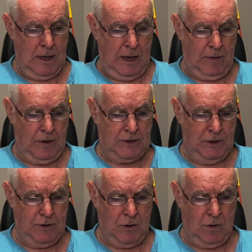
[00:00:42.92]
In the
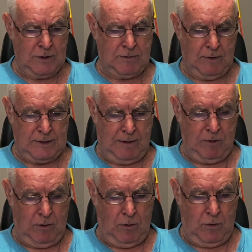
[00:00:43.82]
two courts of the
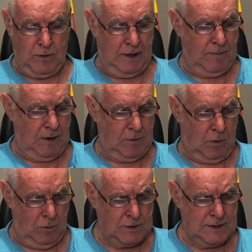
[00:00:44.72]
temple of the Lord he built
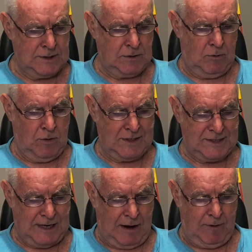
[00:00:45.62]
altars to all the
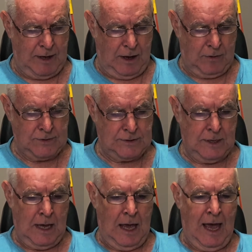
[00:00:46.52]
starry hosts.
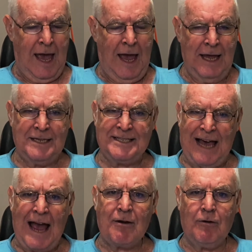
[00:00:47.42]
He
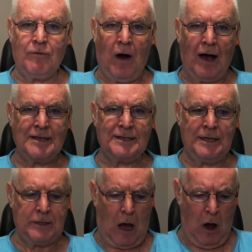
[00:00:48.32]
sacrificed
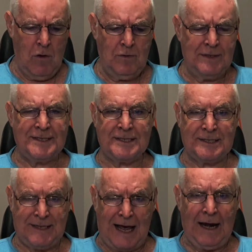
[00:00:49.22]
his own
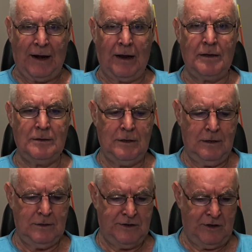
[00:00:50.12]
son
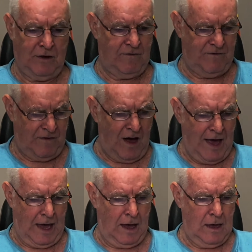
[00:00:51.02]
to the
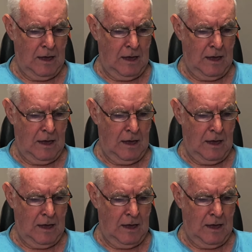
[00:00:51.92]
fire,